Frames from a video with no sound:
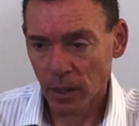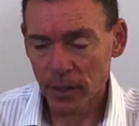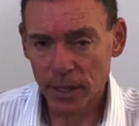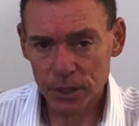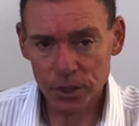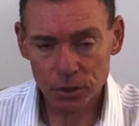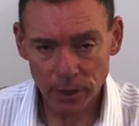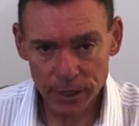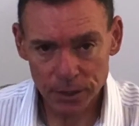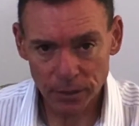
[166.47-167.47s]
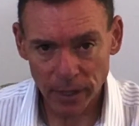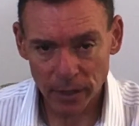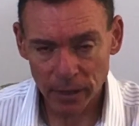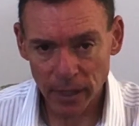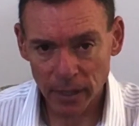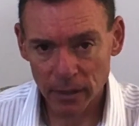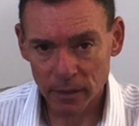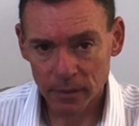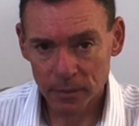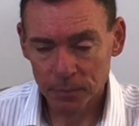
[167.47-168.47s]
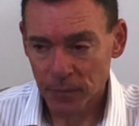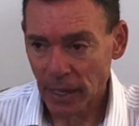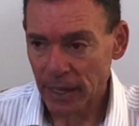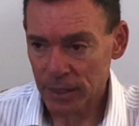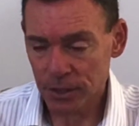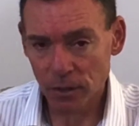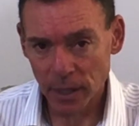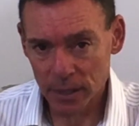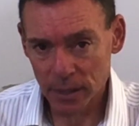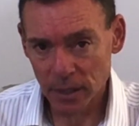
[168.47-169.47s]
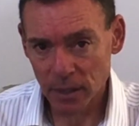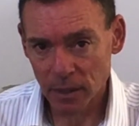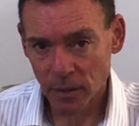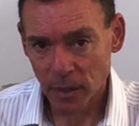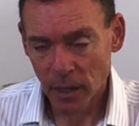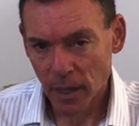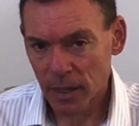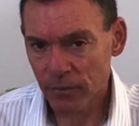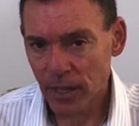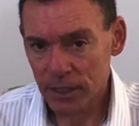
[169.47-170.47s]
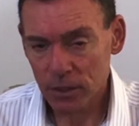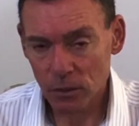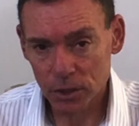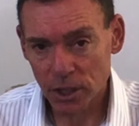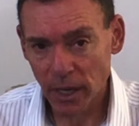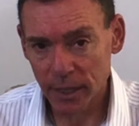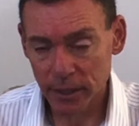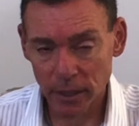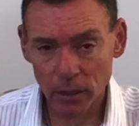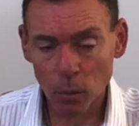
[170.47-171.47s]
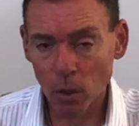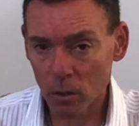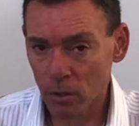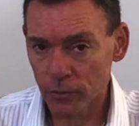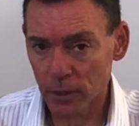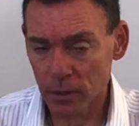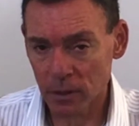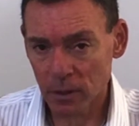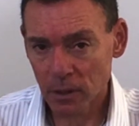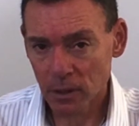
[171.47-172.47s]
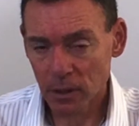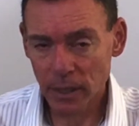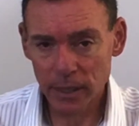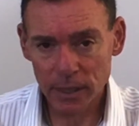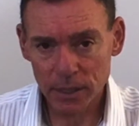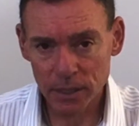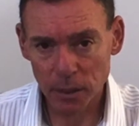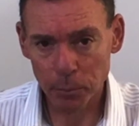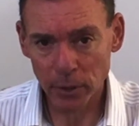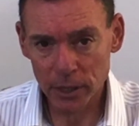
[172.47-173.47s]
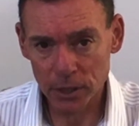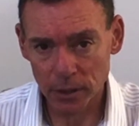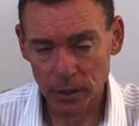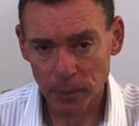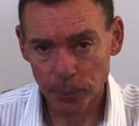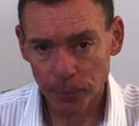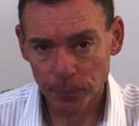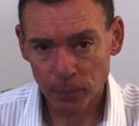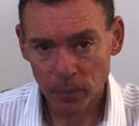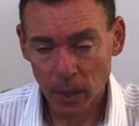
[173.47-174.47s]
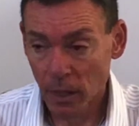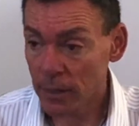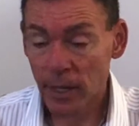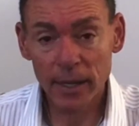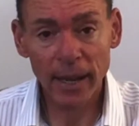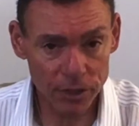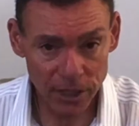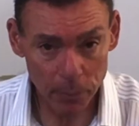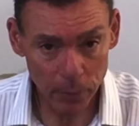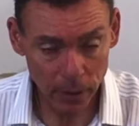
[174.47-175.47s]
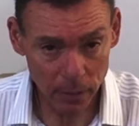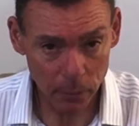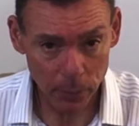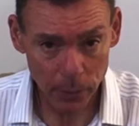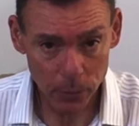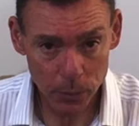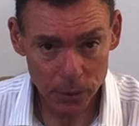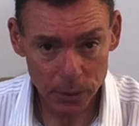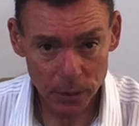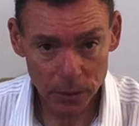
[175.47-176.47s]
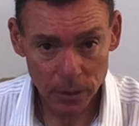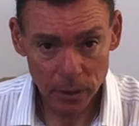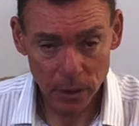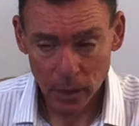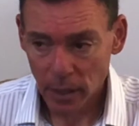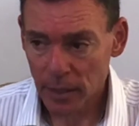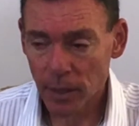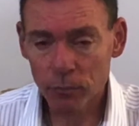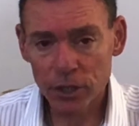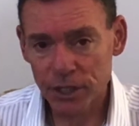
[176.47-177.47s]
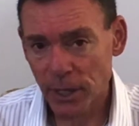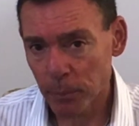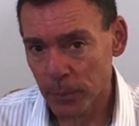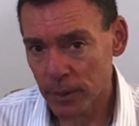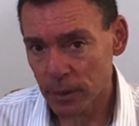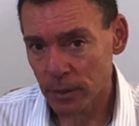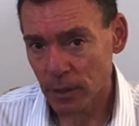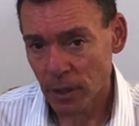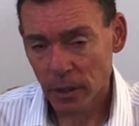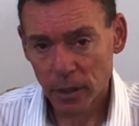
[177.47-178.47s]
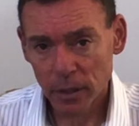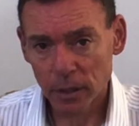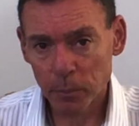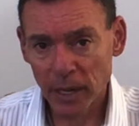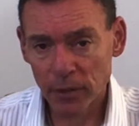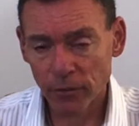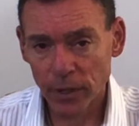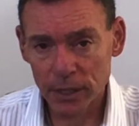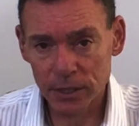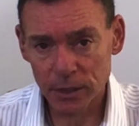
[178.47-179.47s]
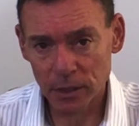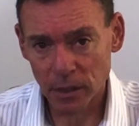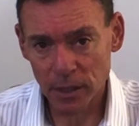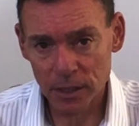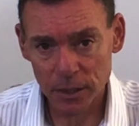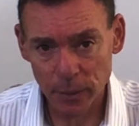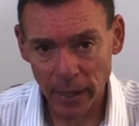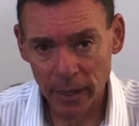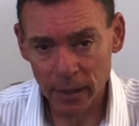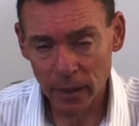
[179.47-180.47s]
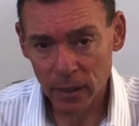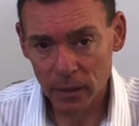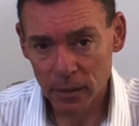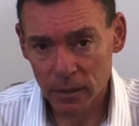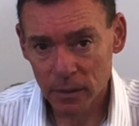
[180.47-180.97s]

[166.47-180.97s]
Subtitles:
And there's stress around that, anxiety. And if that's not checked, it can quite often lead into depression. And then resentment can build. And then resentment can manifest into anger.